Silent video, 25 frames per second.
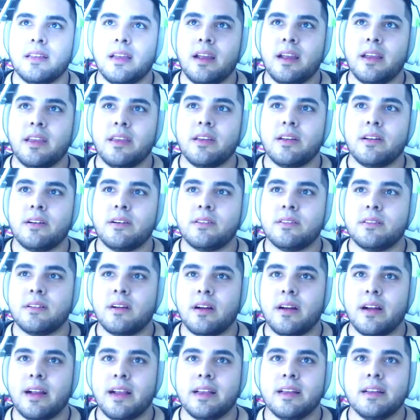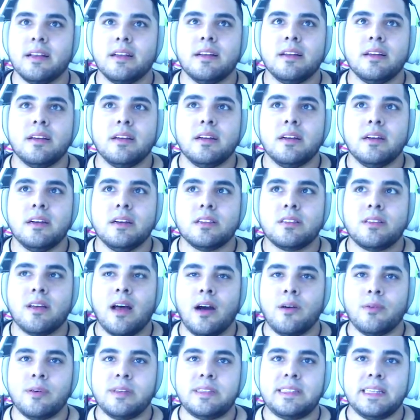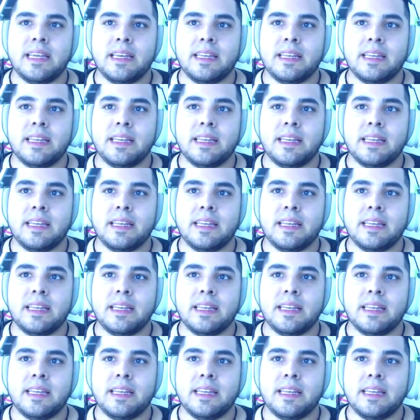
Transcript: There you go. Alright. So I would